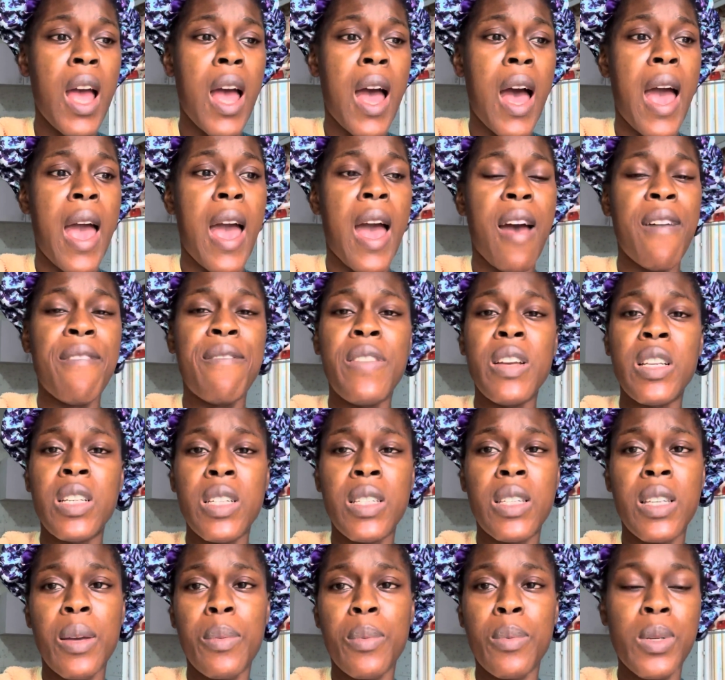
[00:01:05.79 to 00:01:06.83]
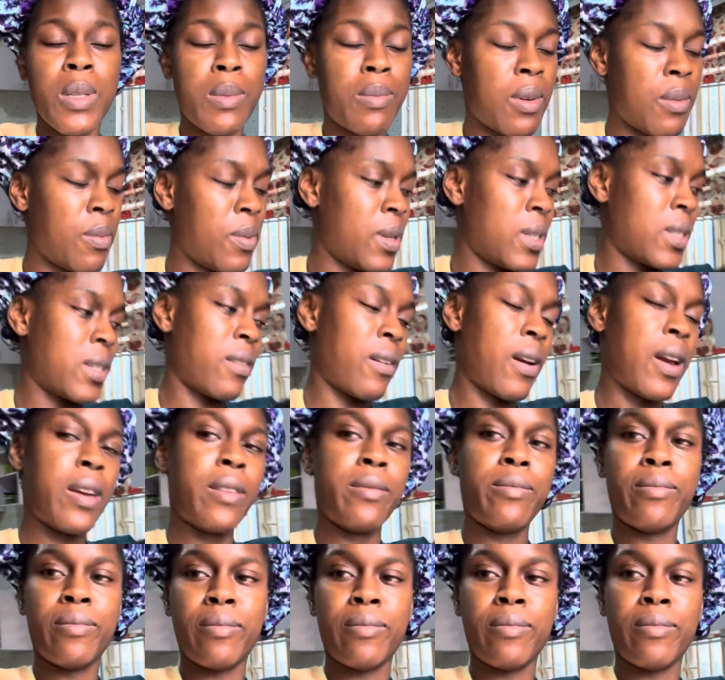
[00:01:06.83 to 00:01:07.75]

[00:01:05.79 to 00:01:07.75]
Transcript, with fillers: I have vegetables, baby is crying.